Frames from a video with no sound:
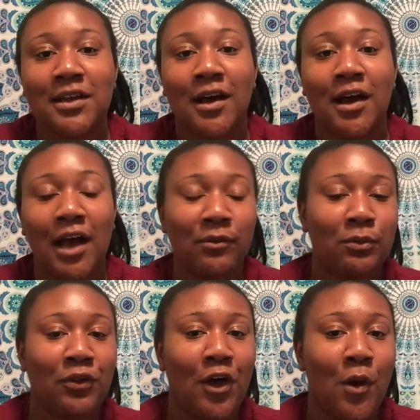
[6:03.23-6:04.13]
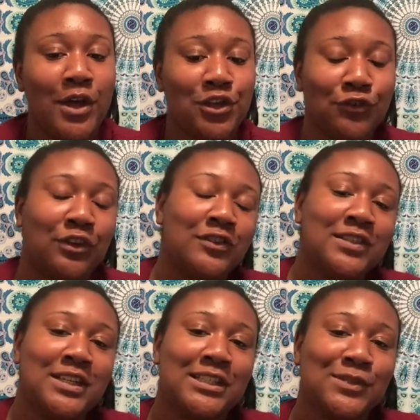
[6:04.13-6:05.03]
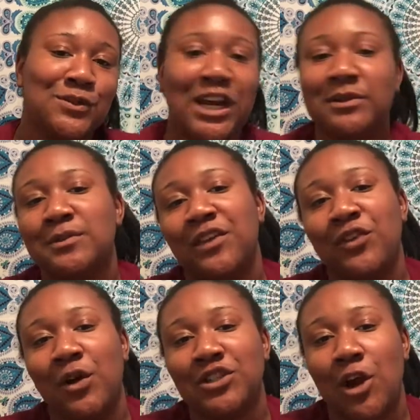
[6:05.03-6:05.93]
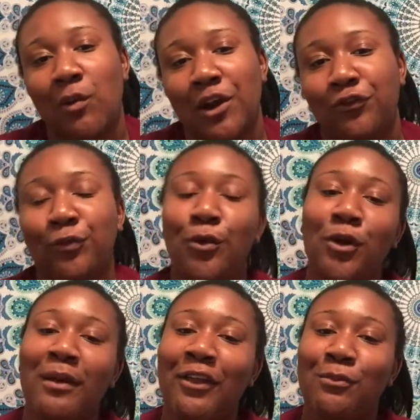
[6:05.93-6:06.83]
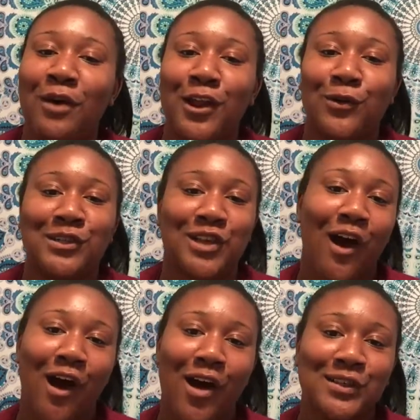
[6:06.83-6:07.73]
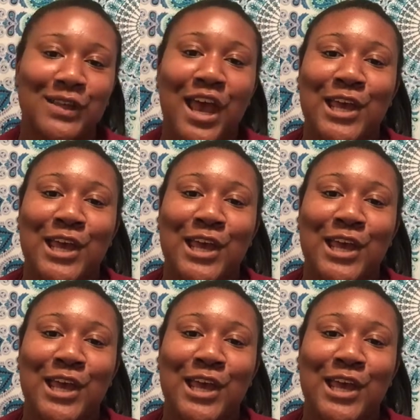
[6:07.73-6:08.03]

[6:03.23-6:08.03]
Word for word: Uh, comment below your favorite scent. Subscribe to me if you aren't already for more Bath and Body Works hauls.